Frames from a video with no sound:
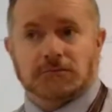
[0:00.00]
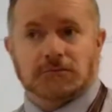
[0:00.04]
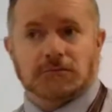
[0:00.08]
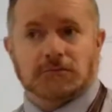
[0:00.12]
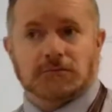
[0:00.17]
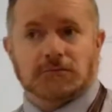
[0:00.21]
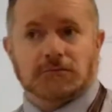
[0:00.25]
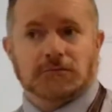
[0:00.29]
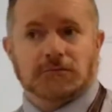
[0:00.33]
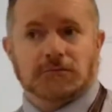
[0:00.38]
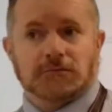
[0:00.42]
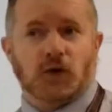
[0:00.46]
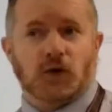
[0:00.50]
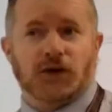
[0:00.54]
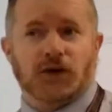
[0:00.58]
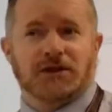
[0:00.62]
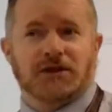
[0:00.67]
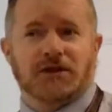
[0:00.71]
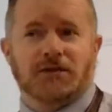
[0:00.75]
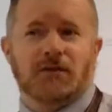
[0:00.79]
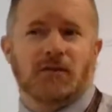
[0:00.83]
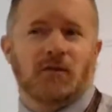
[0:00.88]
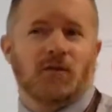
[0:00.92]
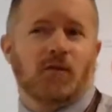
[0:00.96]
What
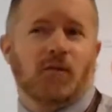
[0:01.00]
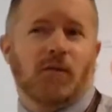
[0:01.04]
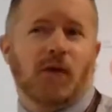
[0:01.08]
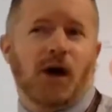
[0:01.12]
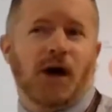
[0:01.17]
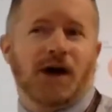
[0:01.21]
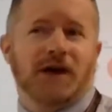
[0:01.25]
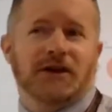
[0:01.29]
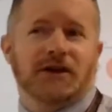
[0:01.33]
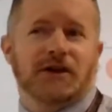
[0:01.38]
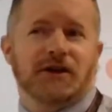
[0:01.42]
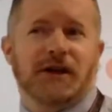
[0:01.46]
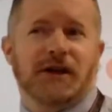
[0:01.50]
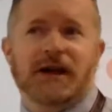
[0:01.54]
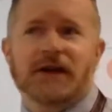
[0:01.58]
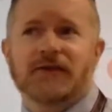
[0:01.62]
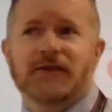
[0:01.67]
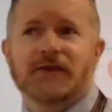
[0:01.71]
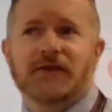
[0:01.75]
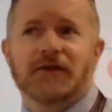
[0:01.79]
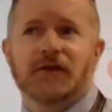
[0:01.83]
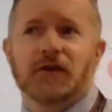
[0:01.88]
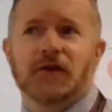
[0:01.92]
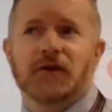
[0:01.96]
might you have if
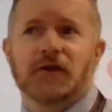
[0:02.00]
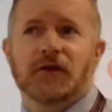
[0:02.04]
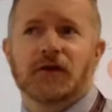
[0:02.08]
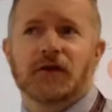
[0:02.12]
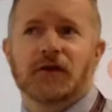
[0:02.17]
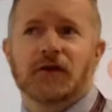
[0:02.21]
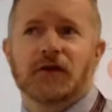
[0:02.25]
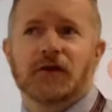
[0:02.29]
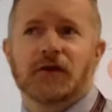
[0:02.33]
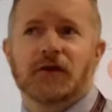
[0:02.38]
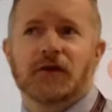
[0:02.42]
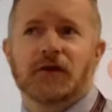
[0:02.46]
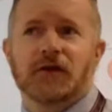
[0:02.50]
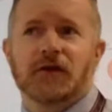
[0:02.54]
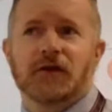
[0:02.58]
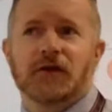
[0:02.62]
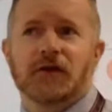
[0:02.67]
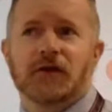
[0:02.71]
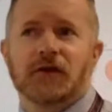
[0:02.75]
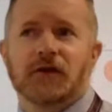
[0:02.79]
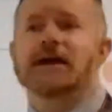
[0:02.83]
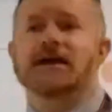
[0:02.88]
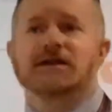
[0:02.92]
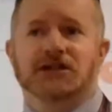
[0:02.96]
you're here in
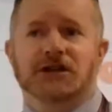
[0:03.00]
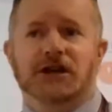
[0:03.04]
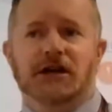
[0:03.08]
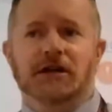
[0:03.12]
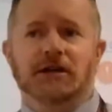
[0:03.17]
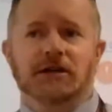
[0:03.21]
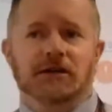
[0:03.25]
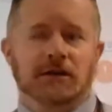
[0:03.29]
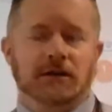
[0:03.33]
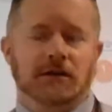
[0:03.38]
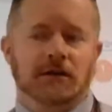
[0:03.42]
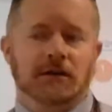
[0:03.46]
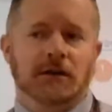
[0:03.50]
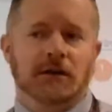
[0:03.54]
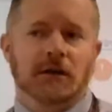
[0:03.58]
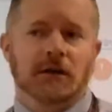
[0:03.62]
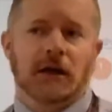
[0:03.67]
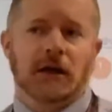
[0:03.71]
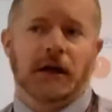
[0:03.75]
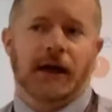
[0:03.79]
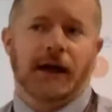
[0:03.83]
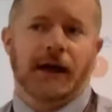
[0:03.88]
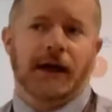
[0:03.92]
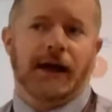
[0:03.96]
Malaysia,
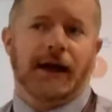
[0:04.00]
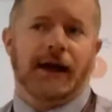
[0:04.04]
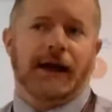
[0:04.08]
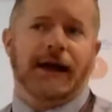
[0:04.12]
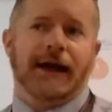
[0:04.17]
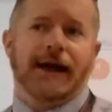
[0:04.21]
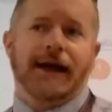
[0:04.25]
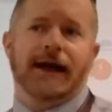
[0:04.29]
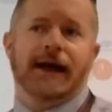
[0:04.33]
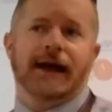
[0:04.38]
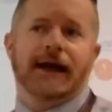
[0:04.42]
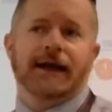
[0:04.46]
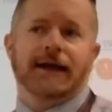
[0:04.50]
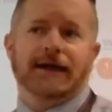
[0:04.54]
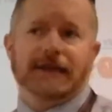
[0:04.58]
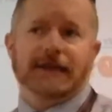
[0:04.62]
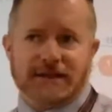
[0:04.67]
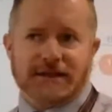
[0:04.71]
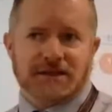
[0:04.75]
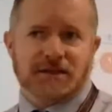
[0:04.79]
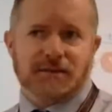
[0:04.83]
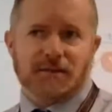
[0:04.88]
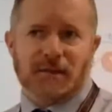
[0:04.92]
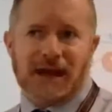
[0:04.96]
and
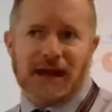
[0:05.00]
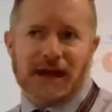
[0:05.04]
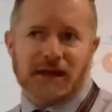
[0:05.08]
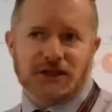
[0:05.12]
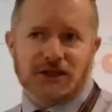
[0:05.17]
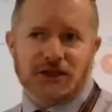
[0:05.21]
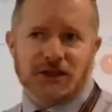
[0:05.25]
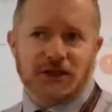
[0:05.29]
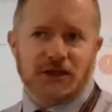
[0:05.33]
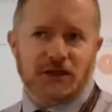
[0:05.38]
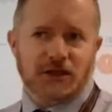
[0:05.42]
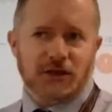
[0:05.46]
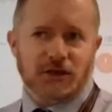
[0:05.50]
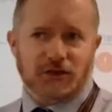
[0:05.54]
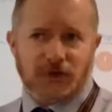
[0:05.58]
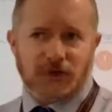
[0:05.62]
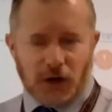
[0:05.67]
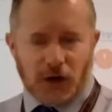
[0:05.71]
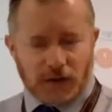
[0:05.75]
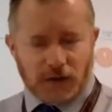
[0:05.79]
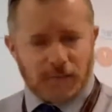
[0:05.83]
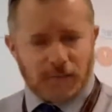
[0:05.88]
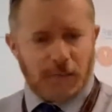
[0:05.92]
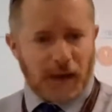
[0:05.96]
let's imagine you've got
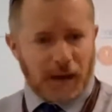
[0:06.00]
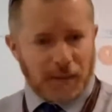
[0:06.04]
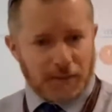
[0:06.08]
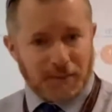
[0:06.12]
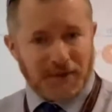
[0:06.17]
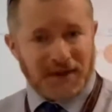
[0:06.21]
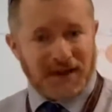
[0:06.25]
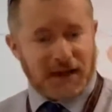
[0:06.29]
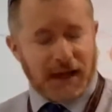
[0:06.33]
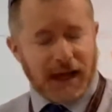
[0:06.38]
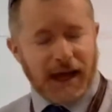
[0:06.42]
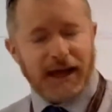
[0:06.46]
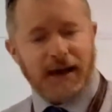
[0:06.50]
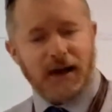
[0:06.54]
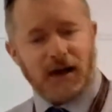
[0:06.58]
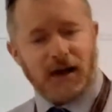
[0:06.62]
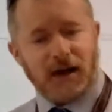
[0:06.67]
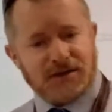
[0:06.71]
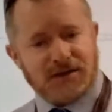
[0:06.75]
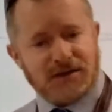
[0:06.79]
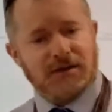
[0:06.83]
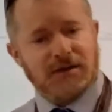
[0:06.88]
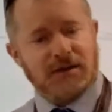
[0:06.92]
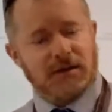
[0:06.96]
a big
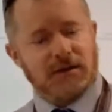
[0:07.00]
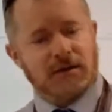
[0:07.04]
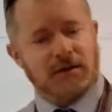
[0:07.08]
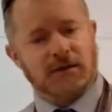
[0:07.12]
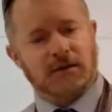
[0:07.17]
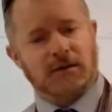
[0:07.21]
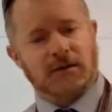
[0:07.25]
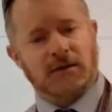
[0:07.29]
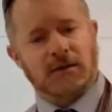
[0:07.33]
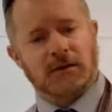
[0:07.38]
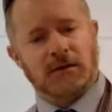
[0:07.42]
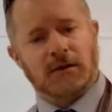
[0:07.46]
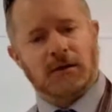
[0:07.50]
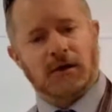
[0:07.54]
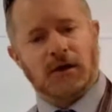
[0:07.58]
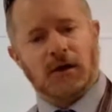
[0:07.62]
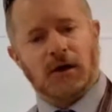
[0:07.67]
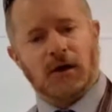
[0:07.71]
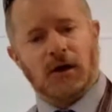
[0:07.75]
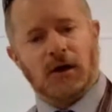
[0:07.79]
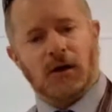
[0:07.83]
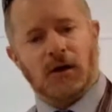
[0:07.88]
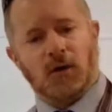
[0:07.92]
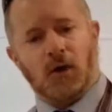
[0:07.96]
house?
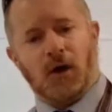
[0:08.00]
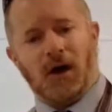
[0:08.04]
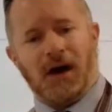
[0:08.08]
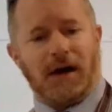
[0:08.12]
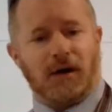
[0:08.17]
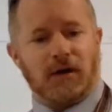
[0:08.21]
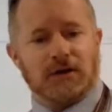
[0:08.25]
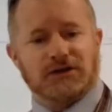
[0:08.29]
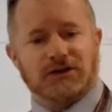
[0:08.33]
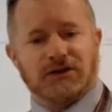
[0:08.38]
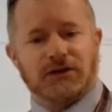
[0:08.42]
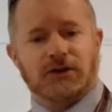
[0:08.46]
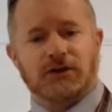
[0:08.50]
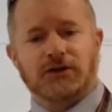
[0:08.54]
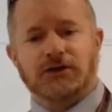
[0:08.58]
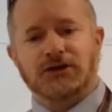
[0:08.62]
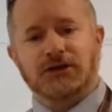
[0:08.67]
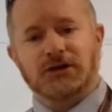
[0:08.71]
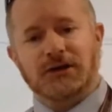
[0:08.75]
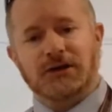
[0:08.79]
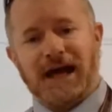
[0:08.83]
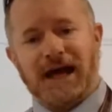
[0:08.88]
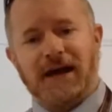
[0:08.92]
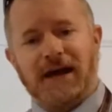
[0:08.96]
What else could
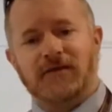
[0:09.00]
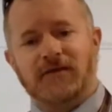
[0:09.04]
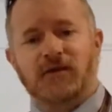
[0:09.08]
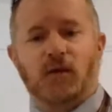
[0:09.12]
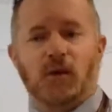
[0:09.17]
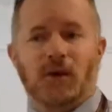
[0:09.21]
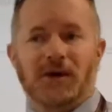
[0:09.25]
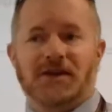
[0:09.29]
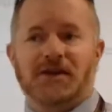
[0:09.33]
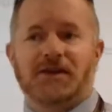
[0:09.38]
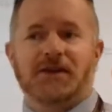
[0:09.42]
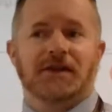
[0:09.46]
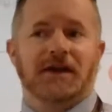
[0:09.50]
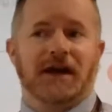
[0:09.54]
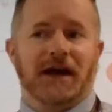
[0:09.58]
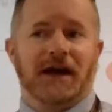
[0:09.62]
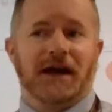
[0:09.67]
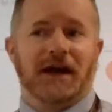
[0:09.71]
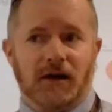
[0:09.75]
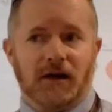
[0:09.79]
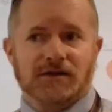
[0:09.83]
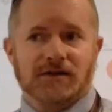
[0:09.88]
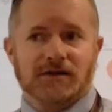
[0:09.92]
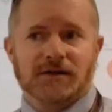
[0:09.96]
you have with the
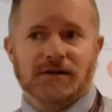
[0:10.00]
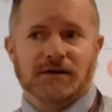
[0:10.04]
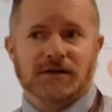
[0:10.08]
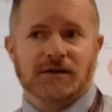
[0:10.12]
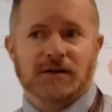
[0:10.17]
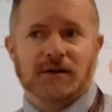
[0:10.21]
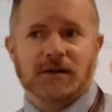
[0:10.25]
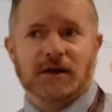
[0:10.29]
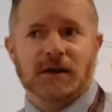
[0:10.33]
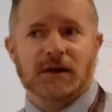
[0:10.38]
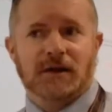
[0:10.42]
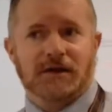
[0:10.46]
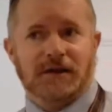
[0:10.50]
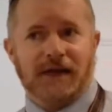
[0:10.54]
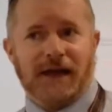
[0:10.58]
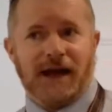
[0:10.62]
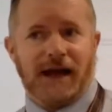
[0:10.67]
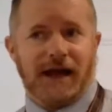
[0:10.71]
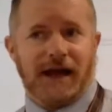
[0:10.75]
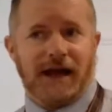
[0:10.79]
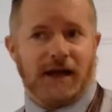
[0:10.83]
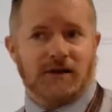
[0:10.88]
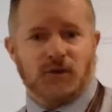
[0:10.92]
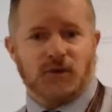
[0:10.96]
house that
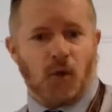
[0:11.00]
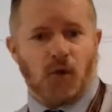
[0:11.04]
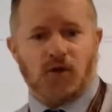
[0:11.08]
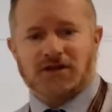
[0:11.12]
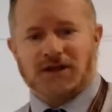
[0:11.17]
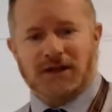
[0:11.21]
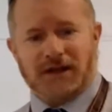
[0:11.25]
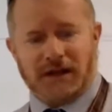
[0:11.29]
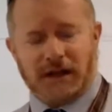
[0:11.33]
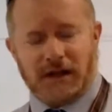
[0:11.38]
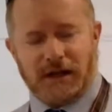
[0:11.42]
has water in it?